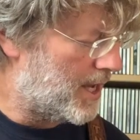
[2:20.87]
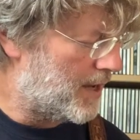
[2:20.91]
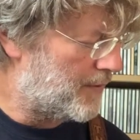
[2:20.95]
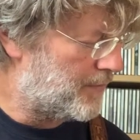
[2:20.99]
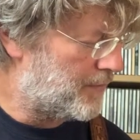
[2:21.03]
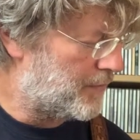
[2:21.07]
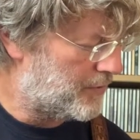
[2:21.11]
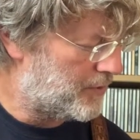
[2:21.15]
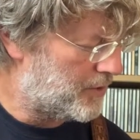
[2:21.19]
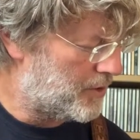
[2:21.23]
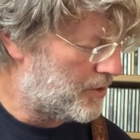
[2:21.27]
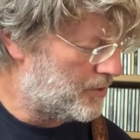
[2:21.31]

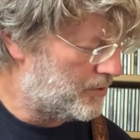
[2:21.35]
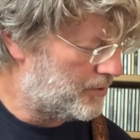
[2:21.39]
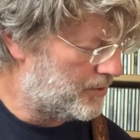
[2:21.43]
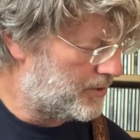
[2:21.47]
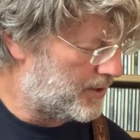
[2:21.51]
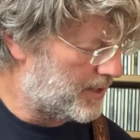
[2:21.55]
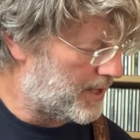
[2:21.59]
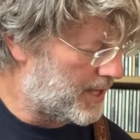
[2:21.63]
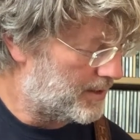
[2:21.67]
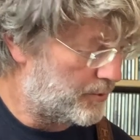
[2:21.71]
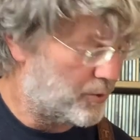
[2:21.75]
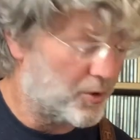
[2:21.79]
F note,
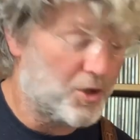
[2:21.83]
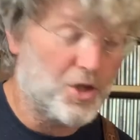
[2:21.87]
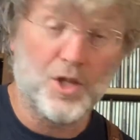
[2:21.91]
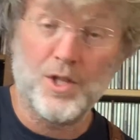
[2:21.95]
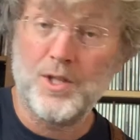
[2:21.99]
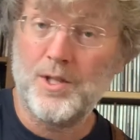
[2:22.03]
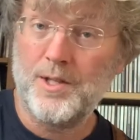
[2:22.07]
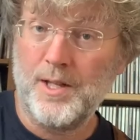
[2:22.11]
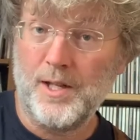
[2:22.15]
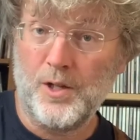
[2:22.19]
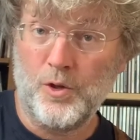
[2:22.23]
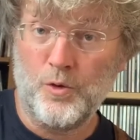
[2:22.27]
which
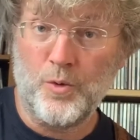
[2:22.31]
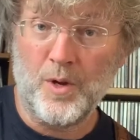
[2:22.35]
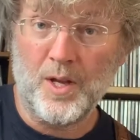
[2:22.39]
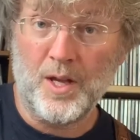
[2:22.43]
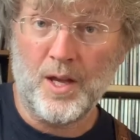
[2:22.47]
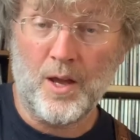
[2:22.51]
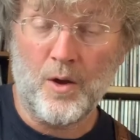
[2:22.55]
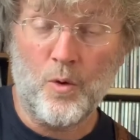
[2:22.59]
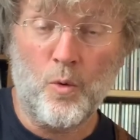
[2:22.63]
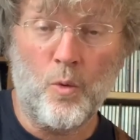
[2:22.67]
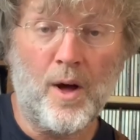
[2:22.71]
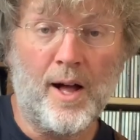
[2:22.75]
is still
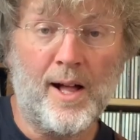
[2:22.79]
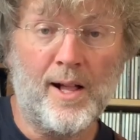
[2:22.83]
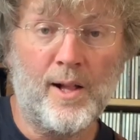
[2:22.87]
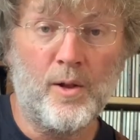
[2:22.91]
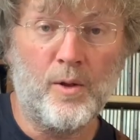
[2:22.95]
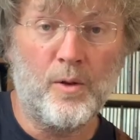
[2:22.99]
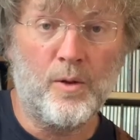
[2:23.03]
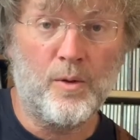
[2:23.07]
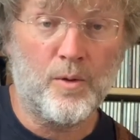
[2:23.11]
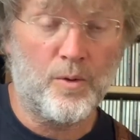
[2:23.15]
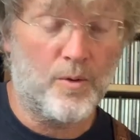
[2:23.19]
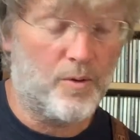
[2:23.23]
ringing
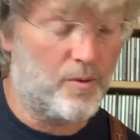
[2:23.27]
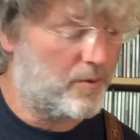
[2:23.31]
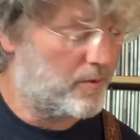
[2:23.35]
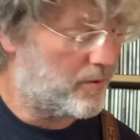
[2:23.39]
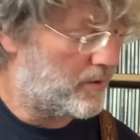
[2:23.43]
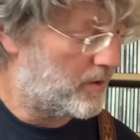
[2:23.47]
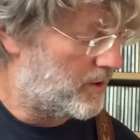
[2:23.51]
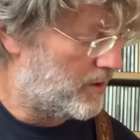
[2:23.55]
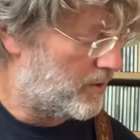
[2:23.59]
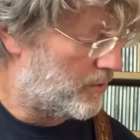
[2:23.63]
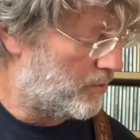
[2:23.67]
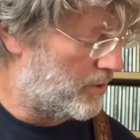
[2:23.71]
while
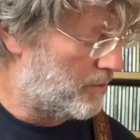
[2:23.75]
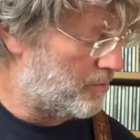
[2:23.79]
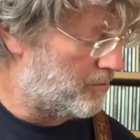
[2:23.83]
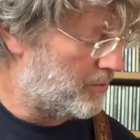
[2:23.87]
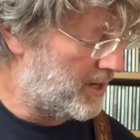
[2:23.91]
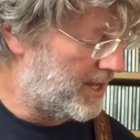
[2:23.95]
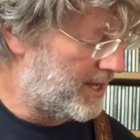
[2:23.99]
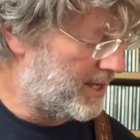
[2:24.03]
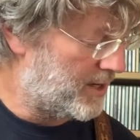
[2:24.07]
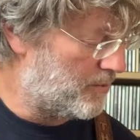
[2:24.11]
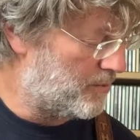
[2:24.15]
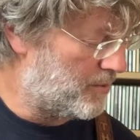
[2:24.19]
we
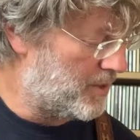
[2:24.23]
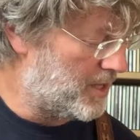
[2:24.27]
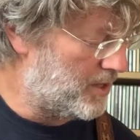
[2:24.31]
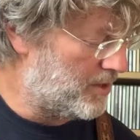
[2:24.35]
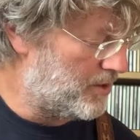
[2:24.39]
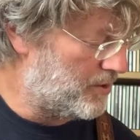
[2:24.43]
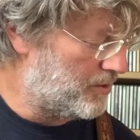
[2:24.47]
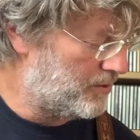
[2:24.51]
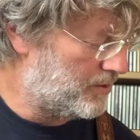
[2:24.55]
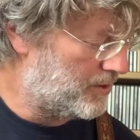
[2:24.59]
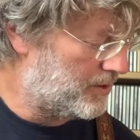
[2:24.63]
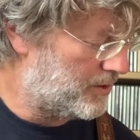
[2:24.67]
play the B
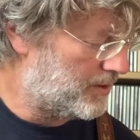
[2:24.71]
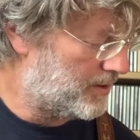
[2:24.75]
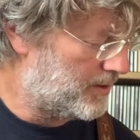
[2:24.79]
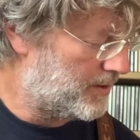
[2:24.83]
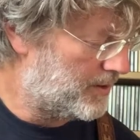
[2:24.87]
note,